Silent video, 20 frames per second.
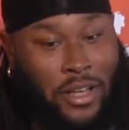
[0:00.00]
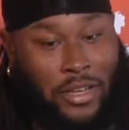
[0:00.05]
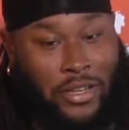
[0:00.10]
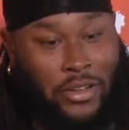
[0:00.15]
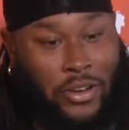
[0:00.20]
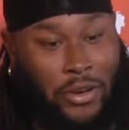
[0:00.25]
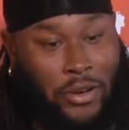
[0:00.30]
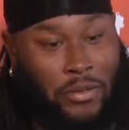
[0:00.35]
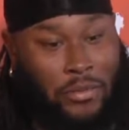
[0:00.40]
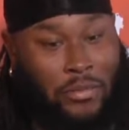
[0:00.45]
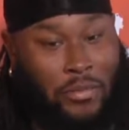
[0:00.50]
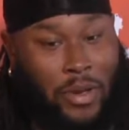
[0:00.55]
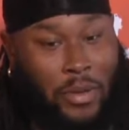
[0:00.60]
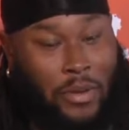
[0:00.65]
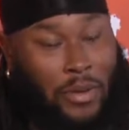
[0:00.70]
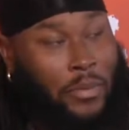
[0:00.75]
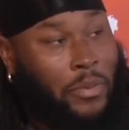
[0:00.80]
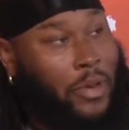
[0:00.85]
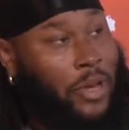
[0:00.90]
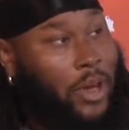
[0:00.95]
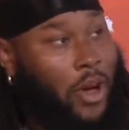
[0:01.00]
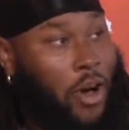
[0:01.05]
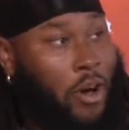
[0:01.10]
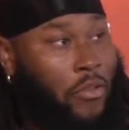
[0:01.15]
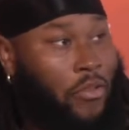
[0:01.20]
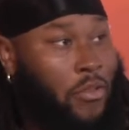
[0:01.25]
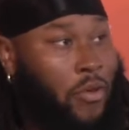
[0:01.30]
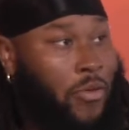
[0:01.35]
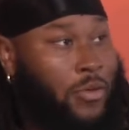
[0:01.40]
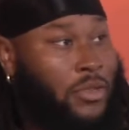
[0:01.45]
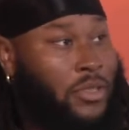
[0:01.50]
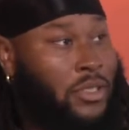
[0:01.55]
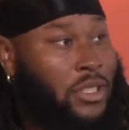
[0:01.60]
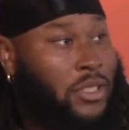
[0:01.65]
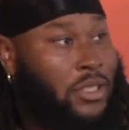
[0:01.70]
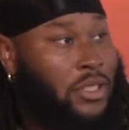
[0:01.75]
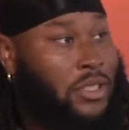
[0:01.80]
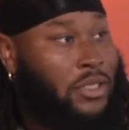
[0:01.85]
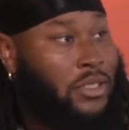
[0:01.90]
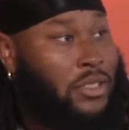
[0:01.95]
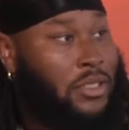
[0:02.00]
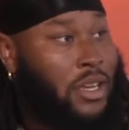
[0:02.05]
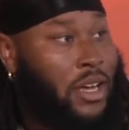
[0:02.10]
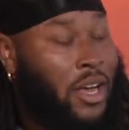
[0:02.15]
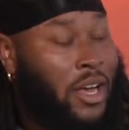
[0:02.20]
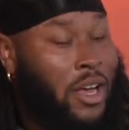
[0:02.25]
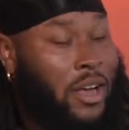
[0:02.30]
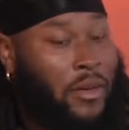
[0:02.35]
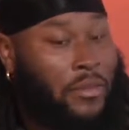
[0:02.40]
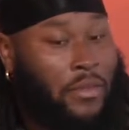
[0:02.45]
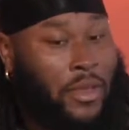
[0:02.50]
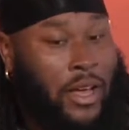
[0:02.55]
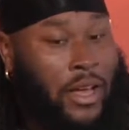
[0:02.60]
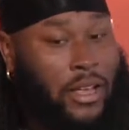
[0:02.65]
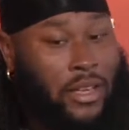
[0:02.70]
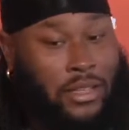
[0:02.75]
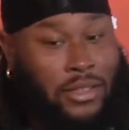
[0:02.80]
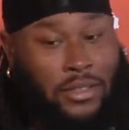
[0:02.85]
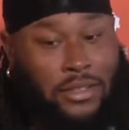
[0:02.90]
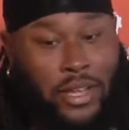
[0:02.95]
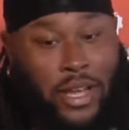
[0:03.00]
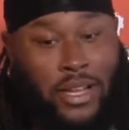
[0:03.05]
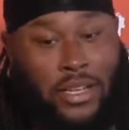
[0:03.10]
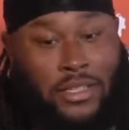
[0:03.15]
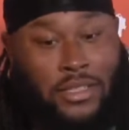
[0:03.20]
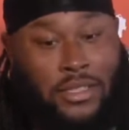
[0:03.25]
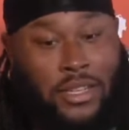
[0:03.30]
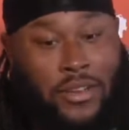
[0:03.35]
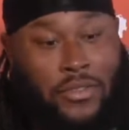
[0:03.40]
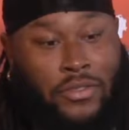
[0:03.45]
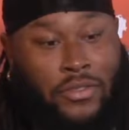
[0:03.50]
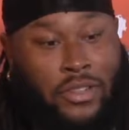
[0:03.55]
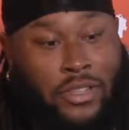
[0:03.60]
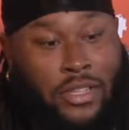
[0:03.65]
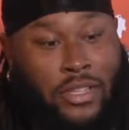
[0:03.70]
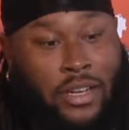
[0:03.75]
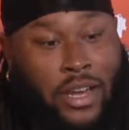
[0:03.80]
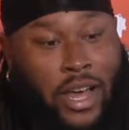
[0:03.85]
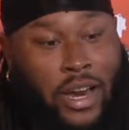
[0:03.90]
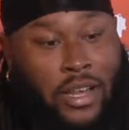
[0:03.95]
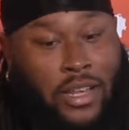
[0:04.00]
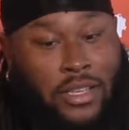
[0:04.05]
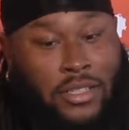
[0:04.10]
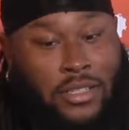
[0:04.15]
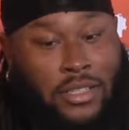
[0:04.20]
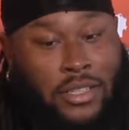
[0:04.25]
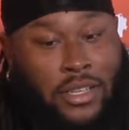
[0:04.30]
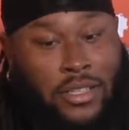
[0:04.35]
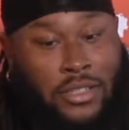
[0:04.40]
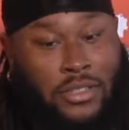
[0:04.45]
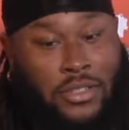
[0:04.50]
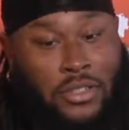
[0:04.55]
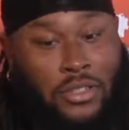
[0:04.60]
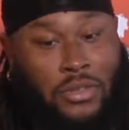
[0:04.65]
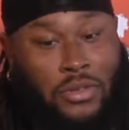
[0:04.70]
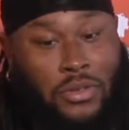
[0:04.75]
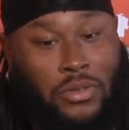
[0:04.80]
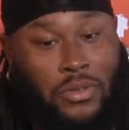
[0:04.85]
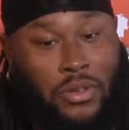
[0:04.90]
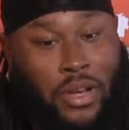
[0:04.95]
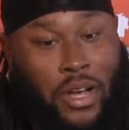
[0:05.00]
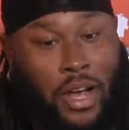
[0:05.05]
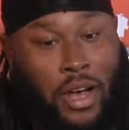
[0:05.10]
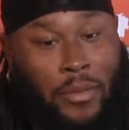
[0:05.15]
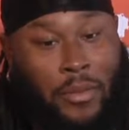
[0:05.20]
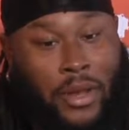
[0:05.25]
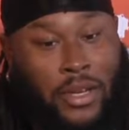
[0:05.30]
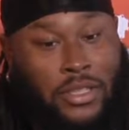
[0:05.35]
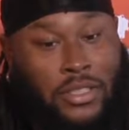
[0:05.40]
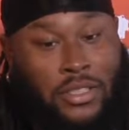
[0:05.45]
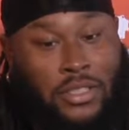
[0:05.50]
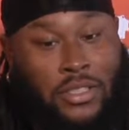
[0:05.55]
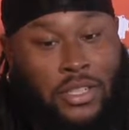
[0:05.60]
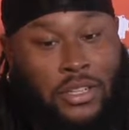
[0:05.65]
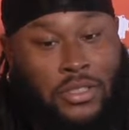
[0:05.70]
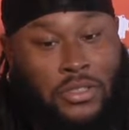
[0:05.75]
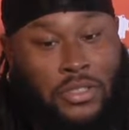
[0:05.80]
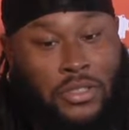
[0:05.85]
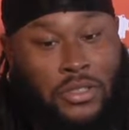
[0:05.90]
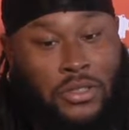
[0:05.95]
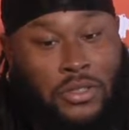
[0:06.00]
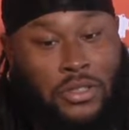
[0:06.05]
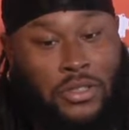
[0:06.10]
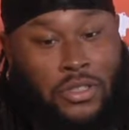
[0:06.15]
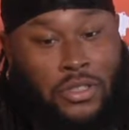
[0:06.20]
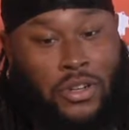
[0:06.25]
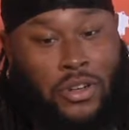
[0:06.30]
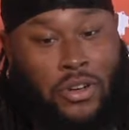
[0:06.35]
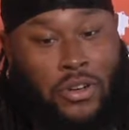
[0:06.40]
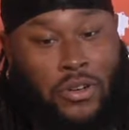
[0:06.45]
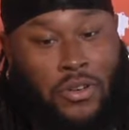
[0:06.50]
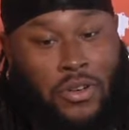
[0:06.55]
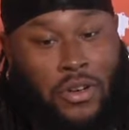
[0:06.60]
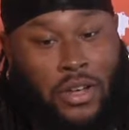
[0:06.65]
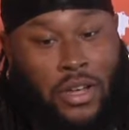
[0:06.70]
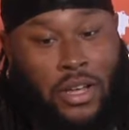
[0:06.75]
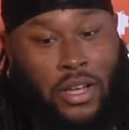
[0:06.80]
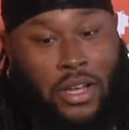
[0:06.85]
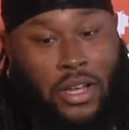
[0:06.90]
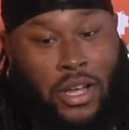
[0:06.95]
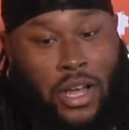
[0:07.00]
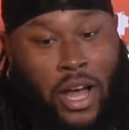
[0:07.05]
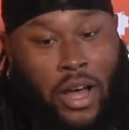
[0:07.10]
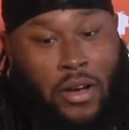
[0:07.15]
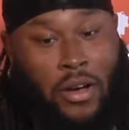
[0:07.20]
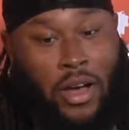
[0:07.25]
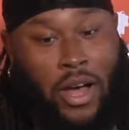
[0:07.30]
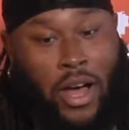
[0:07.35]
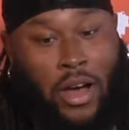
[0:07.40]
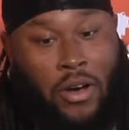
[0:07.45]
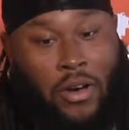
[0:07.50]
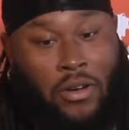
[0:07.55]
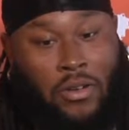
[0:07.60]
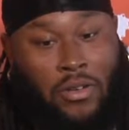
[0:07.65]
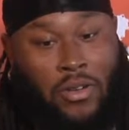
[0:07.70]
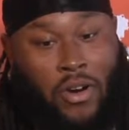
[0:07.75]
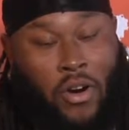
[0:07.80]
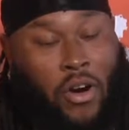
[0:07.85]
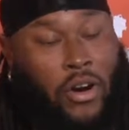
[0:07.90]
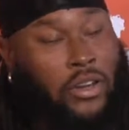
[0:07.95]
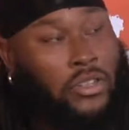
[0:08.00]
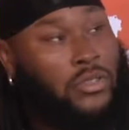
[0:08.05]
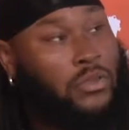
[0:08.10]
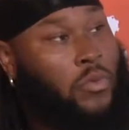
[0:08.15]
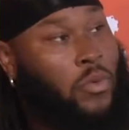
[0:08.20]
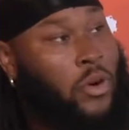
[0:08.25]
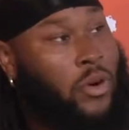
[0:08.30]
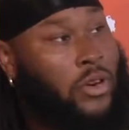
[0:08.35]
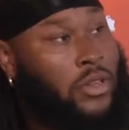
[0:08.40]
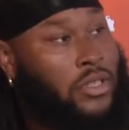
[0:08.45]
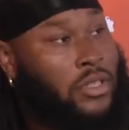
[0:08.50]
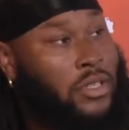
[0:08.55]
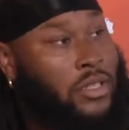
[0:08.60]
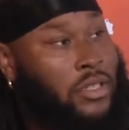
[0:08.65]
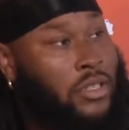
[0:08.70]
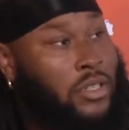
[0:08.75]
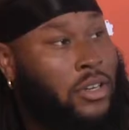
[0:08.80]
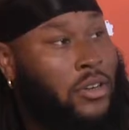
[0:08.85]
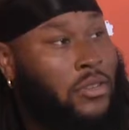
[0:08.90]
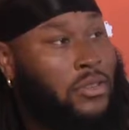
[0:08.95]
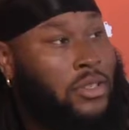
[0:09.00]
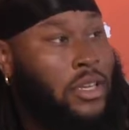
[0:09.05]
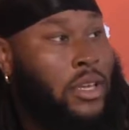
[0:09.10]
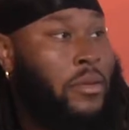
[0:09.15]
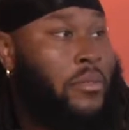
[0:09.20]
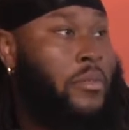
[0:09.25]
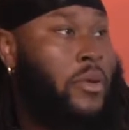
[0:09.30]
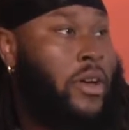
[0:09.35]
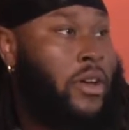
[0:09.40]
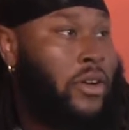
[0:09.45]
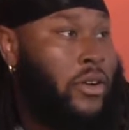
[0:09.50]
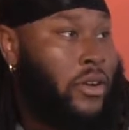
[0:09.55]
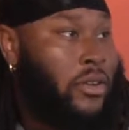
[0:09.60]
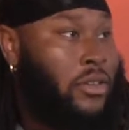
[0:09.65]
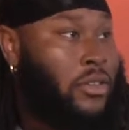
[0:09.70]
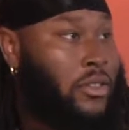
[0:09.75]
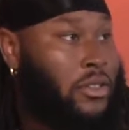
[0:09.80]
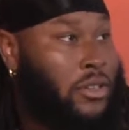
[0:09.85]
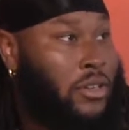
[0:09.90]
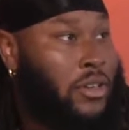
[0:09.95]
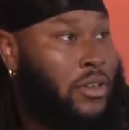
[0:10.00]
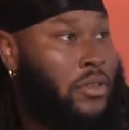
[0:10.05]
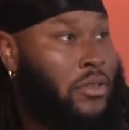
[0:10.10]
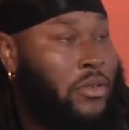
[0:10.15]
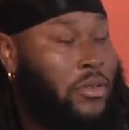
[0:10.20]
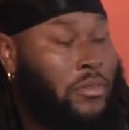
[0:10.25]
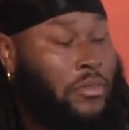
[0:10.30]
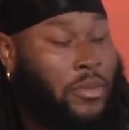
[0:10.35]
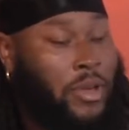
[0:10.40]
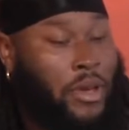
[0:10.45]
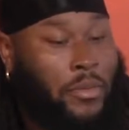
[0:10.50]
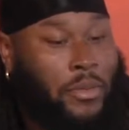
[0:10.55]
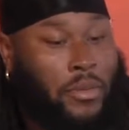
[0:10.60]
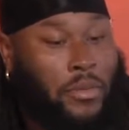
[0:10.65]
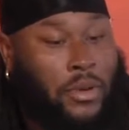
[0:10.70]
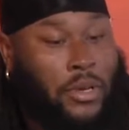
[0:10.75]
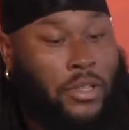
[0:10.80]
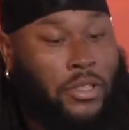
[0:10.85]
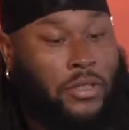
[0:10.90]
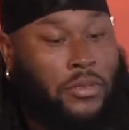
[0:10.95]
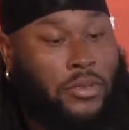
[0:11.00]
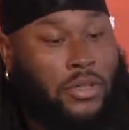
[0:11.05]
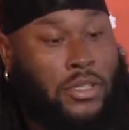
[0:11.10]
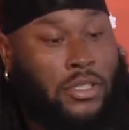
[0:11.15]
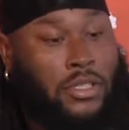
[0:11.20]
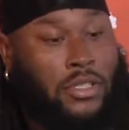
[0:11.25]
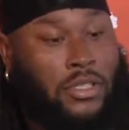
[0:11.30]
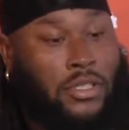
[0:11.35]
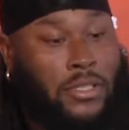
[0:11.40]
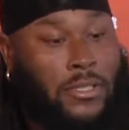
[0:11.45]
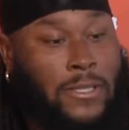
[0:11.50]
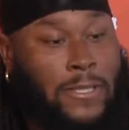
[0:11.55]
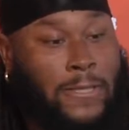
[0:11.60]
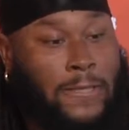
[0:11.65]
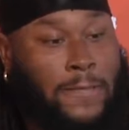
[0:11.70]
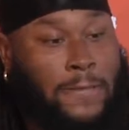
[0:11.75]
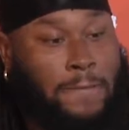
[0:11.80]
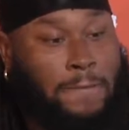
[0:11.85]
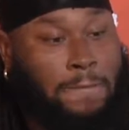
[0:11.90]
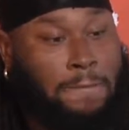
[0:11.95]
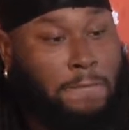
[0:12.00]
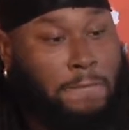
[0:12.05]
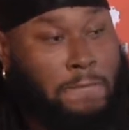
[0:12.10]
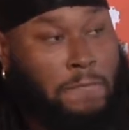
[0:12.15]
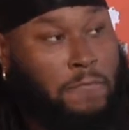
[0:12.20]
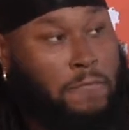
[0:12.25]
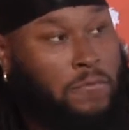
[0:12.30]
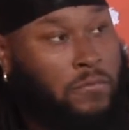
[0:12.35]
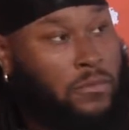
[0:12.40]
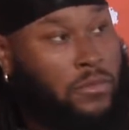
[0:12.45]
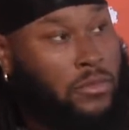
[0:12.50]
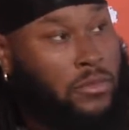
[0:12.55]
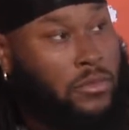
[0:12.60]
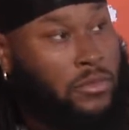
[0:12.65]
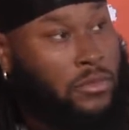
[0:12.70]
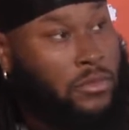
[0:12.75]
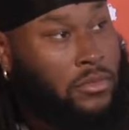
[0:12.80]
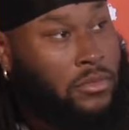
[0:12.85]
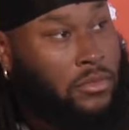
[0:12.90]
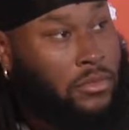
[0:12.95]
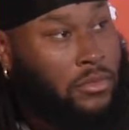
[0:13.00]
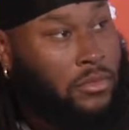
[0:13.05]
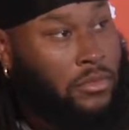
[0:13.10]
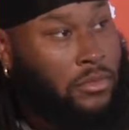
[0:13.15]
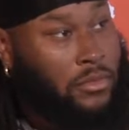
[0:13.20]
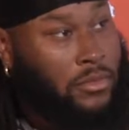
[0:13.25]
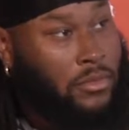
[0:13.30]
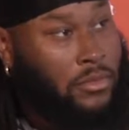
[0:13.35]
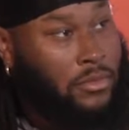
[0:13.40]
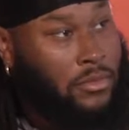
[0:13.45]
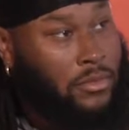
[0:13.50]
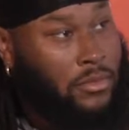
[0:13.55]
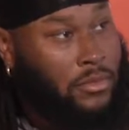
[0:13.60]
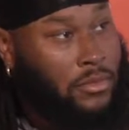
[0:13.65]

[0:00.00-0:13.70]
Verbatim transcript: You know, be able to play all four positions. Um, that that is definitely not an easy thing to do. Um, that just tells you, you know, how how hard he's worked, you know, to get better, you know, and be able to play those positions. sweet when a guy gets